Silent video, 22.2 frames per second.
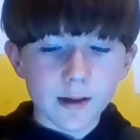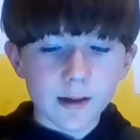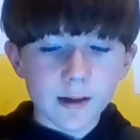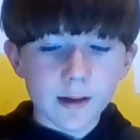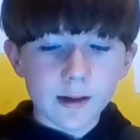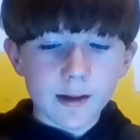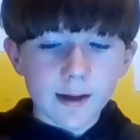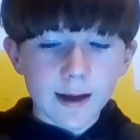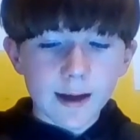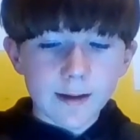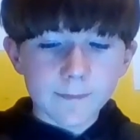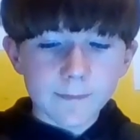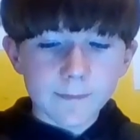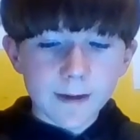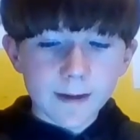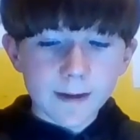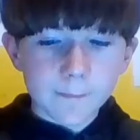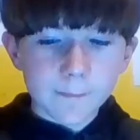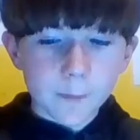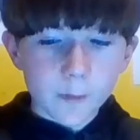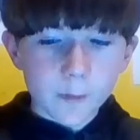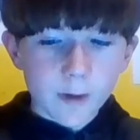and
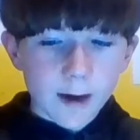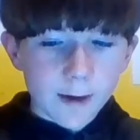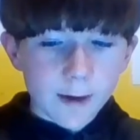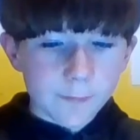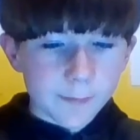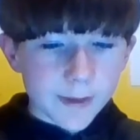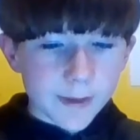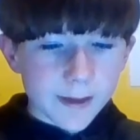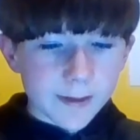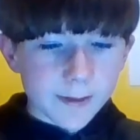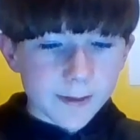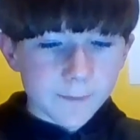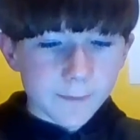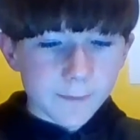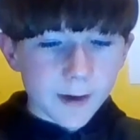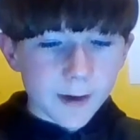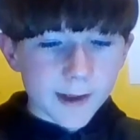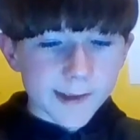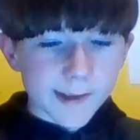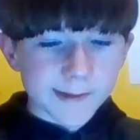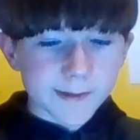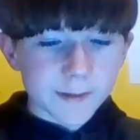therefore have been
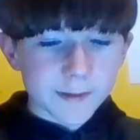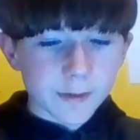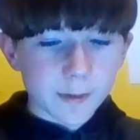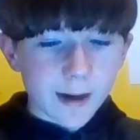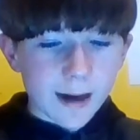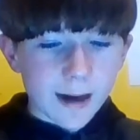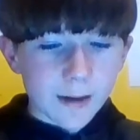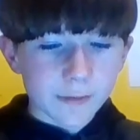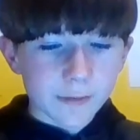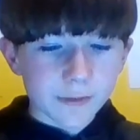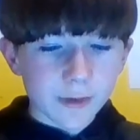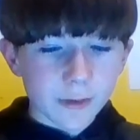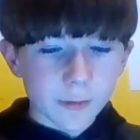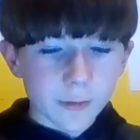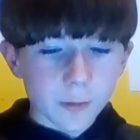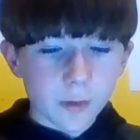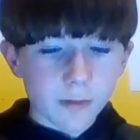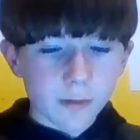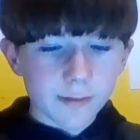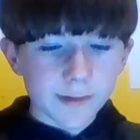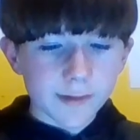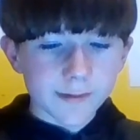advised to do a household
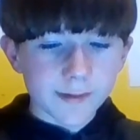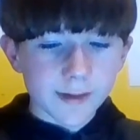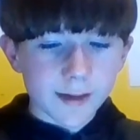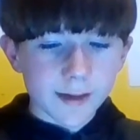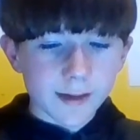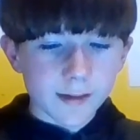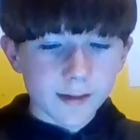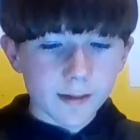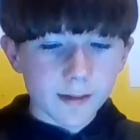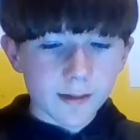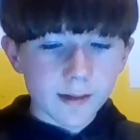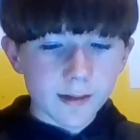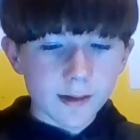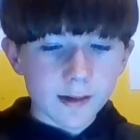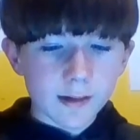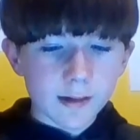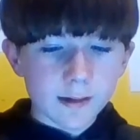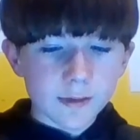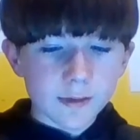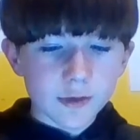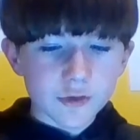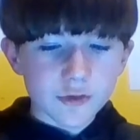quarantine.
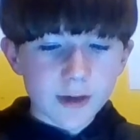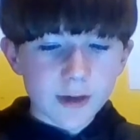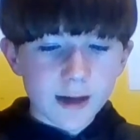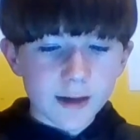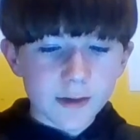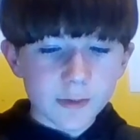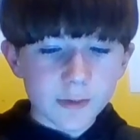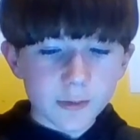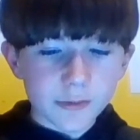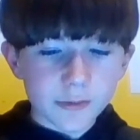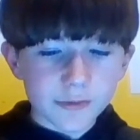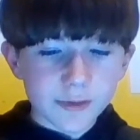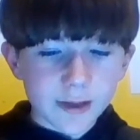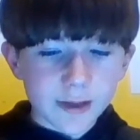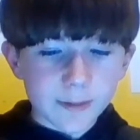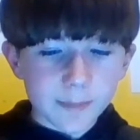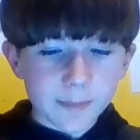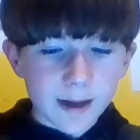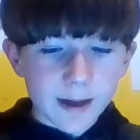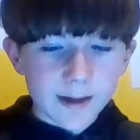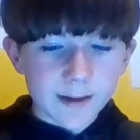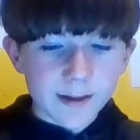To check your sick
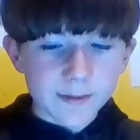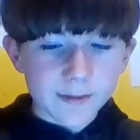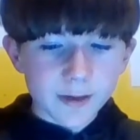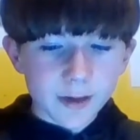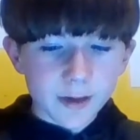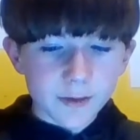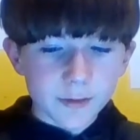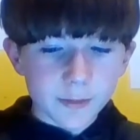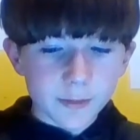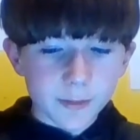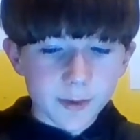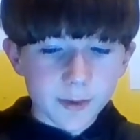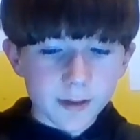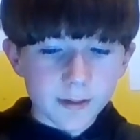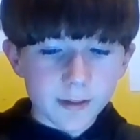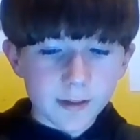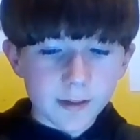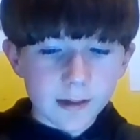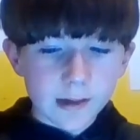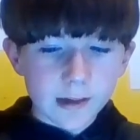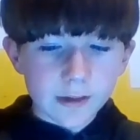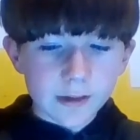pay entitlement,
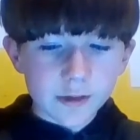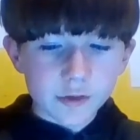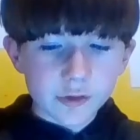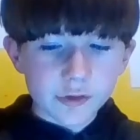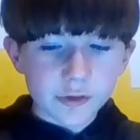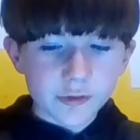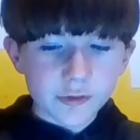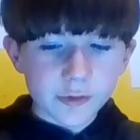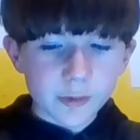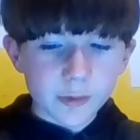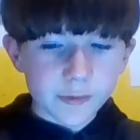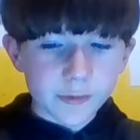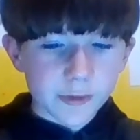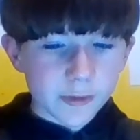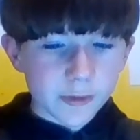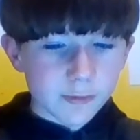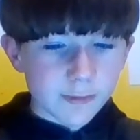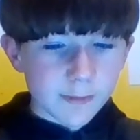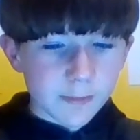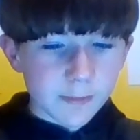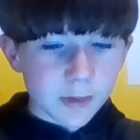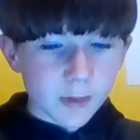you should talk to your
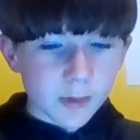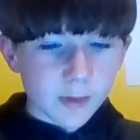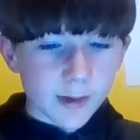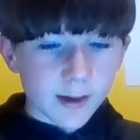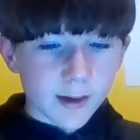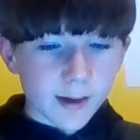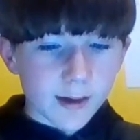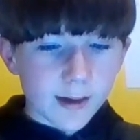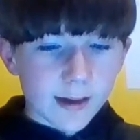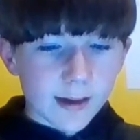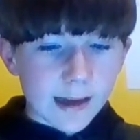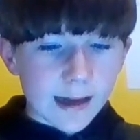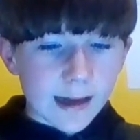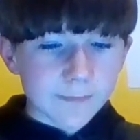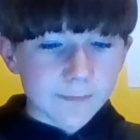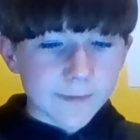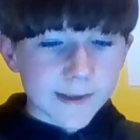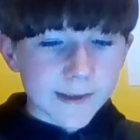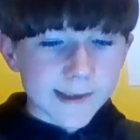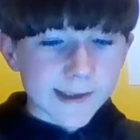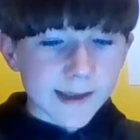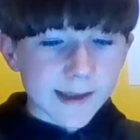employer and
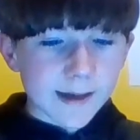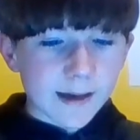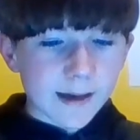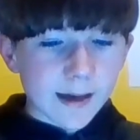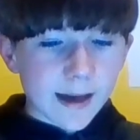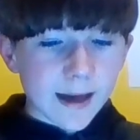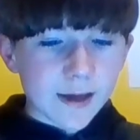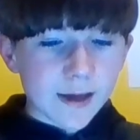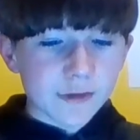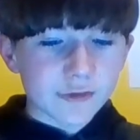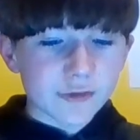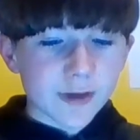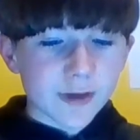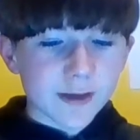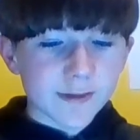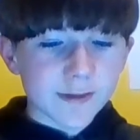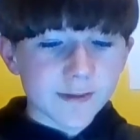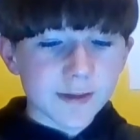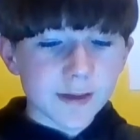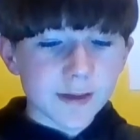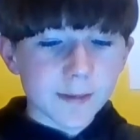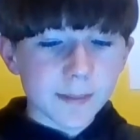visit
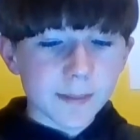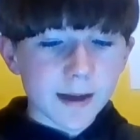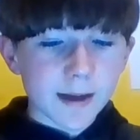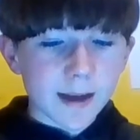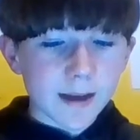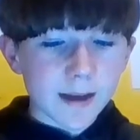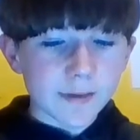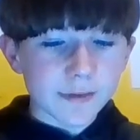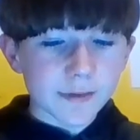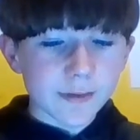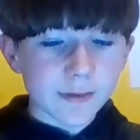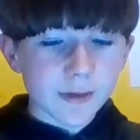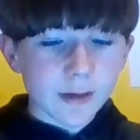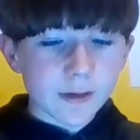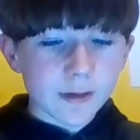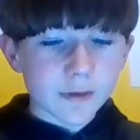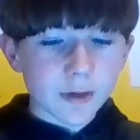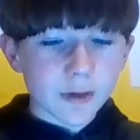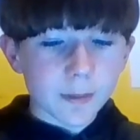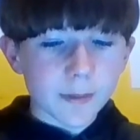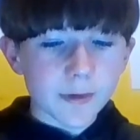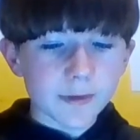
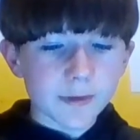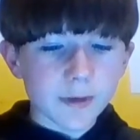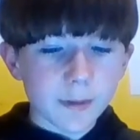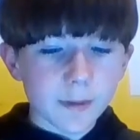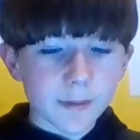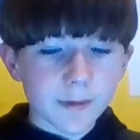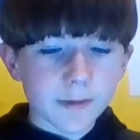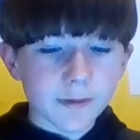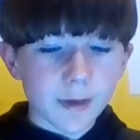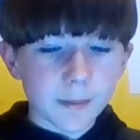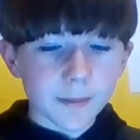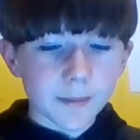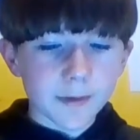https://www.gov.uk